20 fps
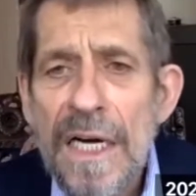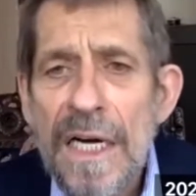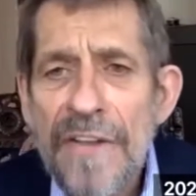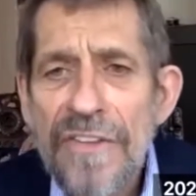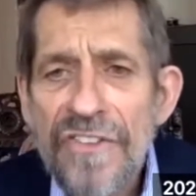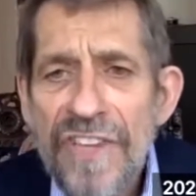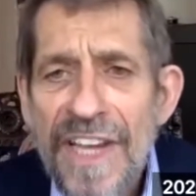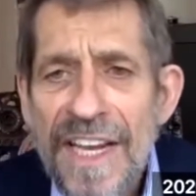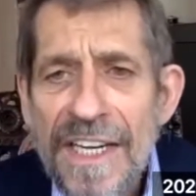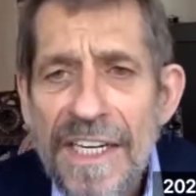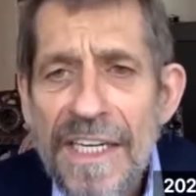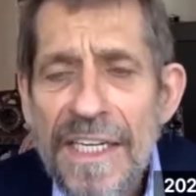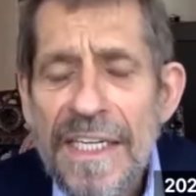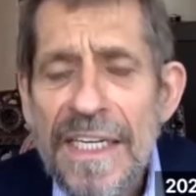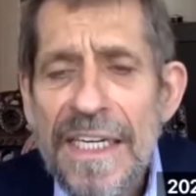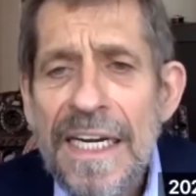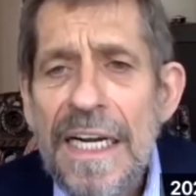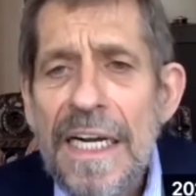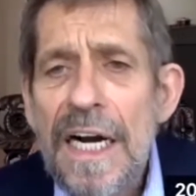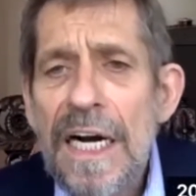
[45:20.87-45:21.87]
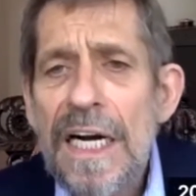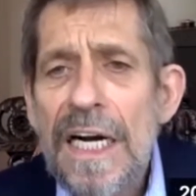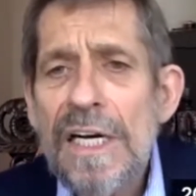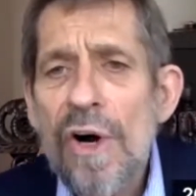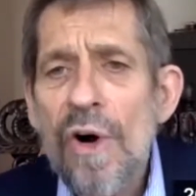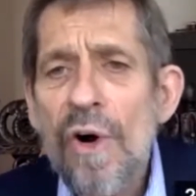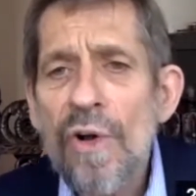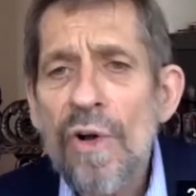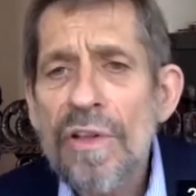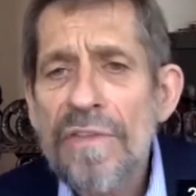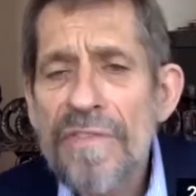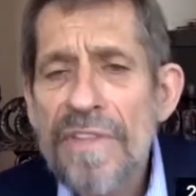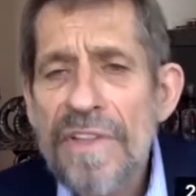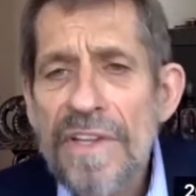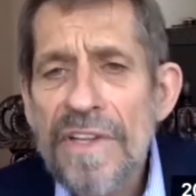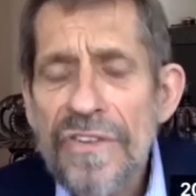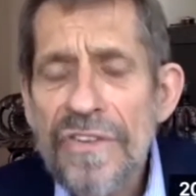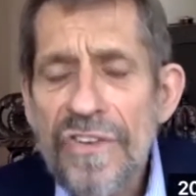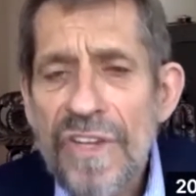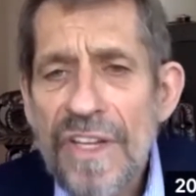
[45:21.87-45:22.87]
And second, all of
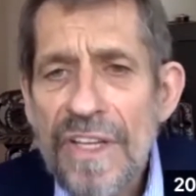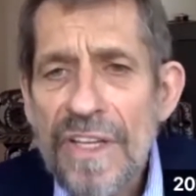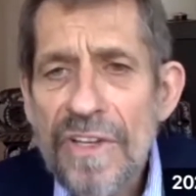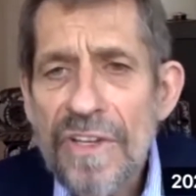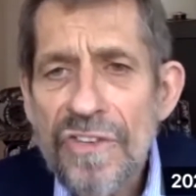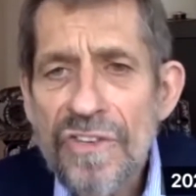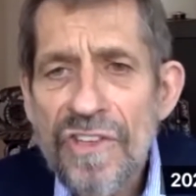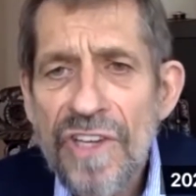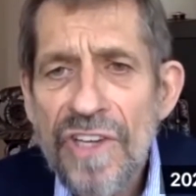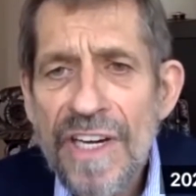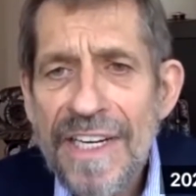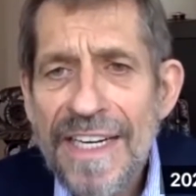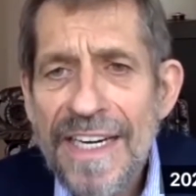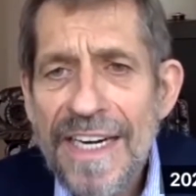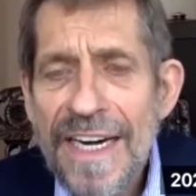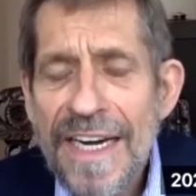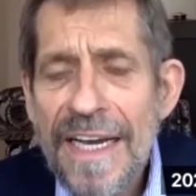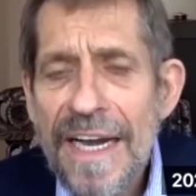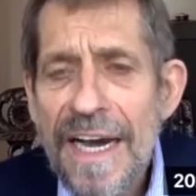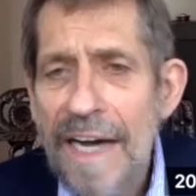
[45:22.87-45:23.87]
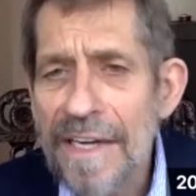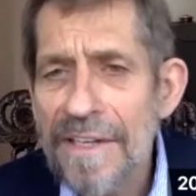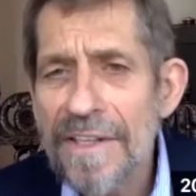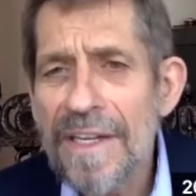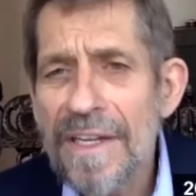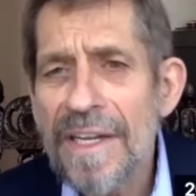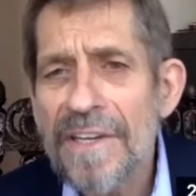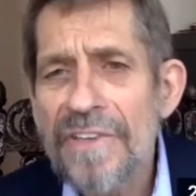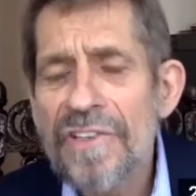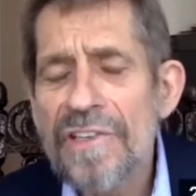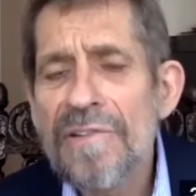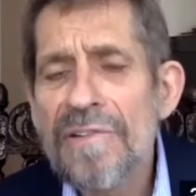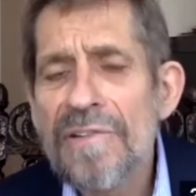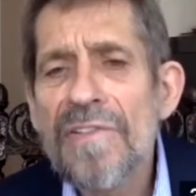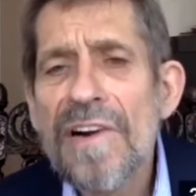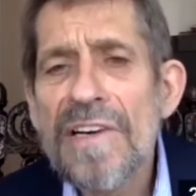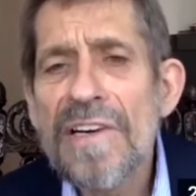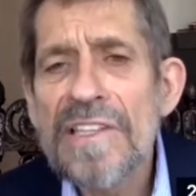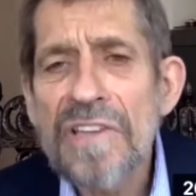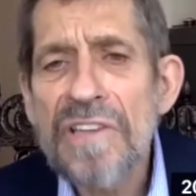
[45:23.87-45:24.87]
this is done in the context of a
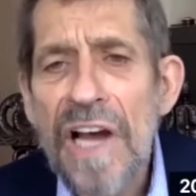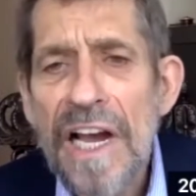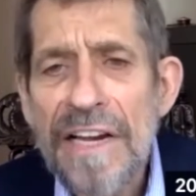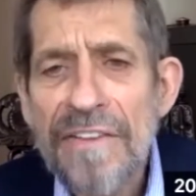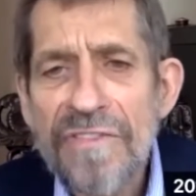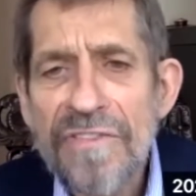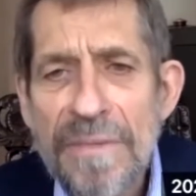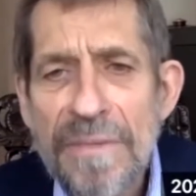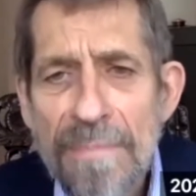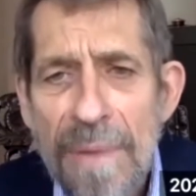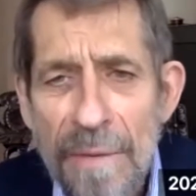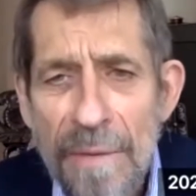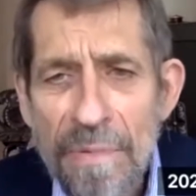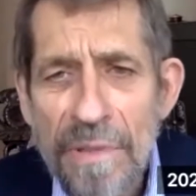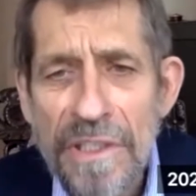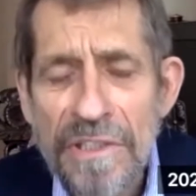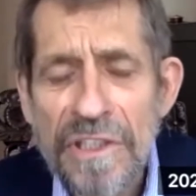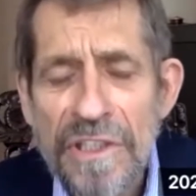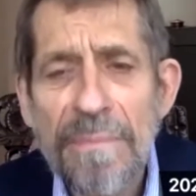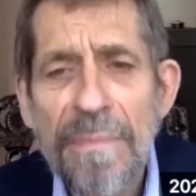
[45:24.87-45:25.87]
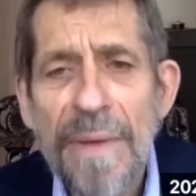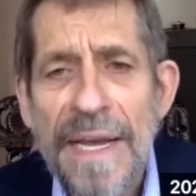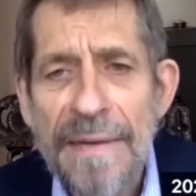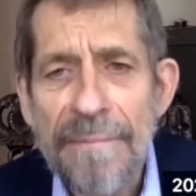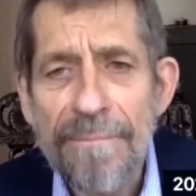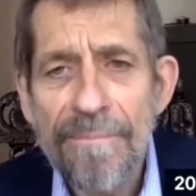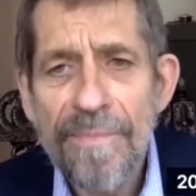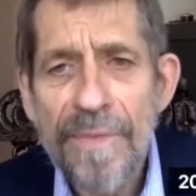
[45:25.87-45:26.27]
very lively public debate